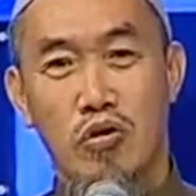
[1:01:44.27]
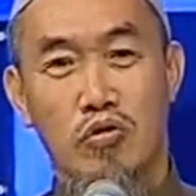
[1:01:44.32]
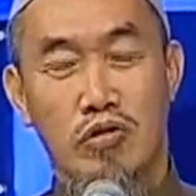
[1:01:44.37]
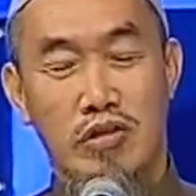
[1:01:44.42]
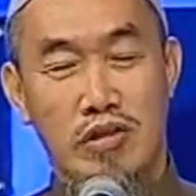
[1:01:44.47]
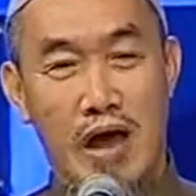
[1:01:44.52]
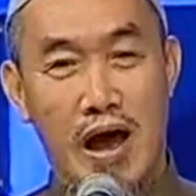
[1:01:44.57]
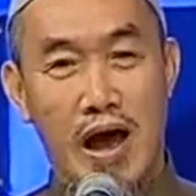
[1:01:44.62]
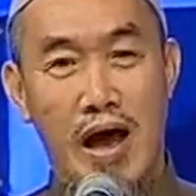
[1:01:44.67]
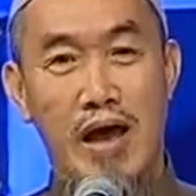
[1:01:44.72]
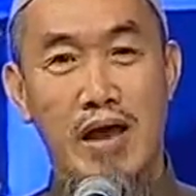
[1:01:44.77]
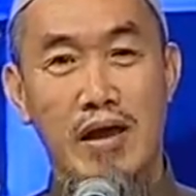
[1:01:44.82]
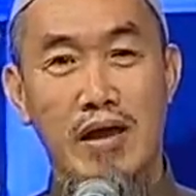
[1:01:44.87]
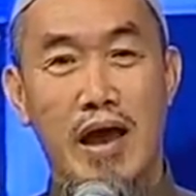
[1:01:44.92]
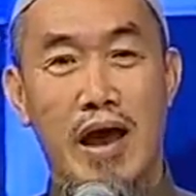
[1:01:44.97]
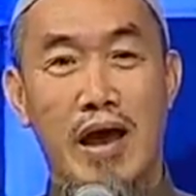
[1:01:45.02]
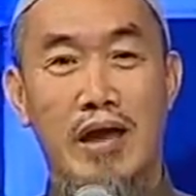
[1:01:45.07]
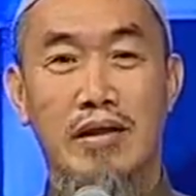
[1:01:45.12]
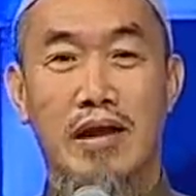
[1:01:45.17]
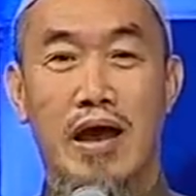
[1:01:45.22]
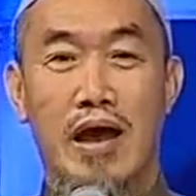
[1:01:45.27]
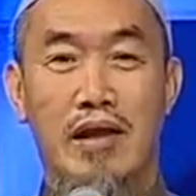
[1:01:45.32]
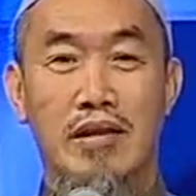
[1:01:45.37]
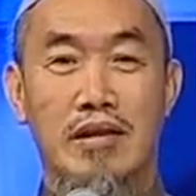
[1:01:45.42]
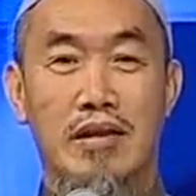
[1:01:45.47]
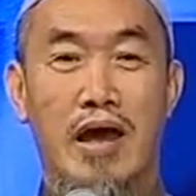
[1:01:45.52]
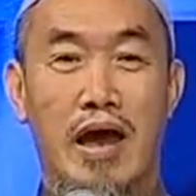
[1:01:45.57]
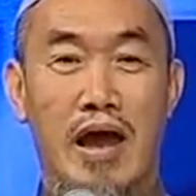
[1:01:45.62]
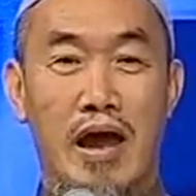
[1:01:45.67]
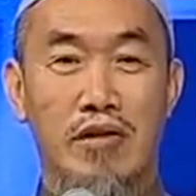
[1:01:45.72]
you die, and
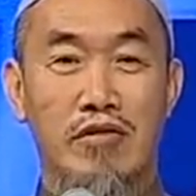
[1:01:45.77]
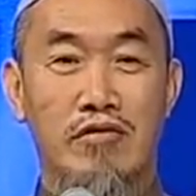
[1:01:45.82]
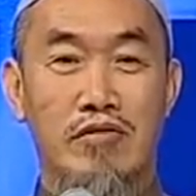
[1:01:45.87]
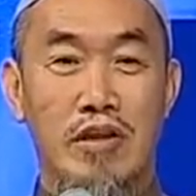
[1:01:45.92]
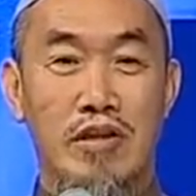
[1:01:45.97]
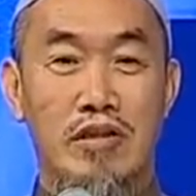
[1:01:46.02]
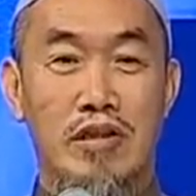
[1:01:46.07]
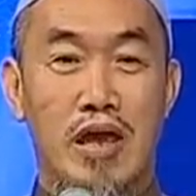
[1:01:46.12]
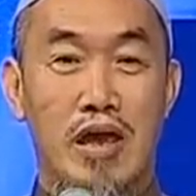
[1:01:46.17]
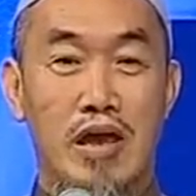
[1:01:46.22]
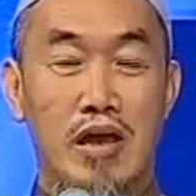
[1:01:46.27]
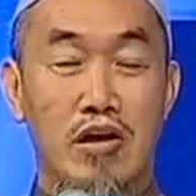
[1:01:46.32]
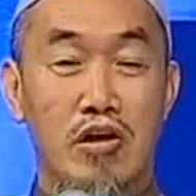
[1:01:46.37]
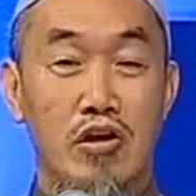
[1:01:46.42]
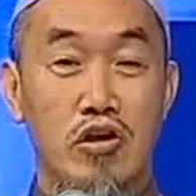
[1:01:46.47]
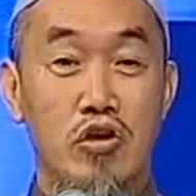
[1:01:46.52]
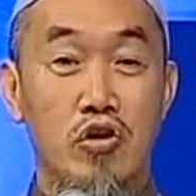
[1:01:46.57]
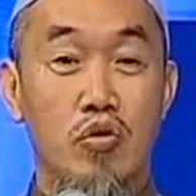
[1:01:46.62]
at the end of the day,